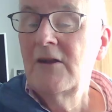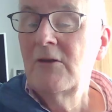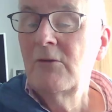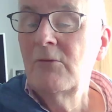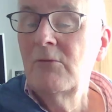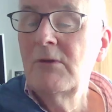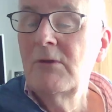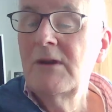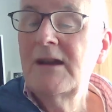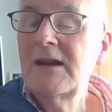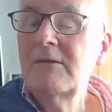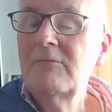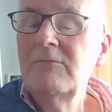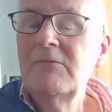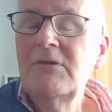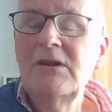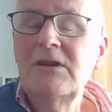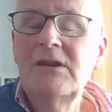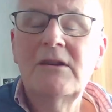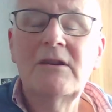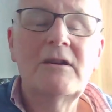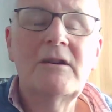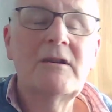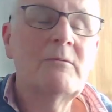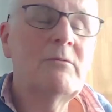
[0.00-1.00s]
Wake
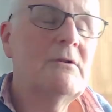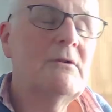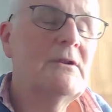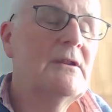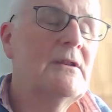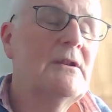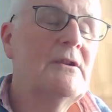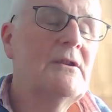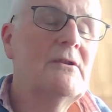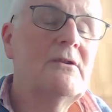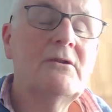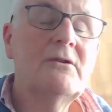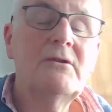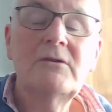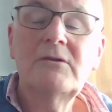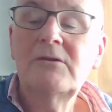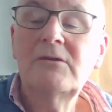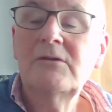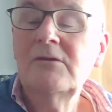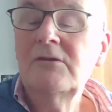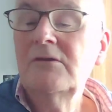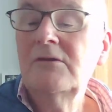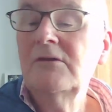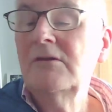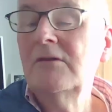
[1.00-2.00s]
me up with
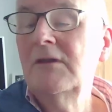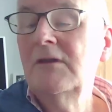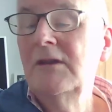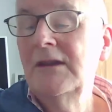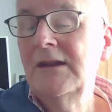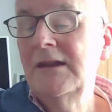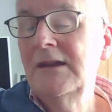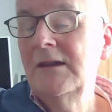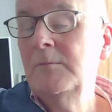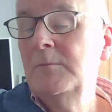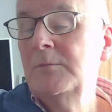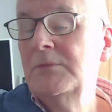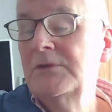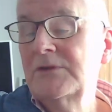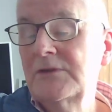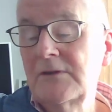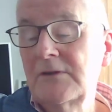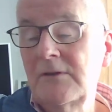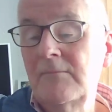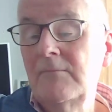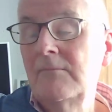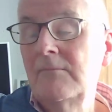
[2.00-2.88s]
your lips.